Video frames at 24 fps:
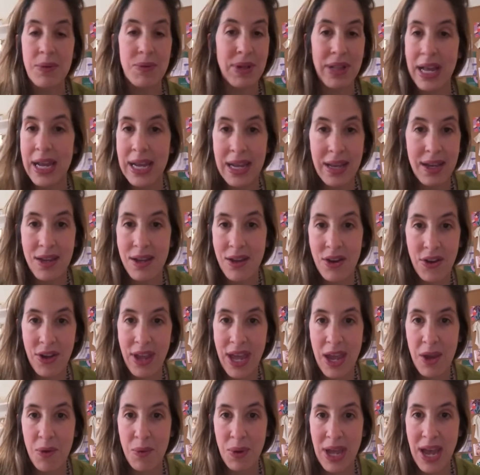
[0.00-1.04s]
we're like,
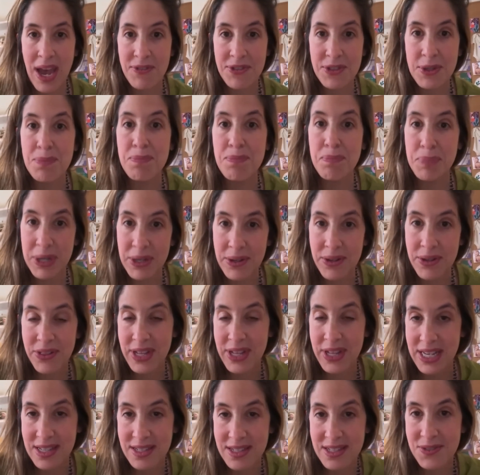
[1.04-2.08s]
okay, we have to build
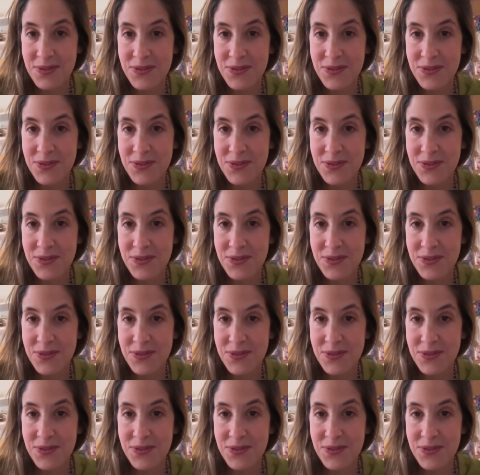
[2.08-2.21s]
this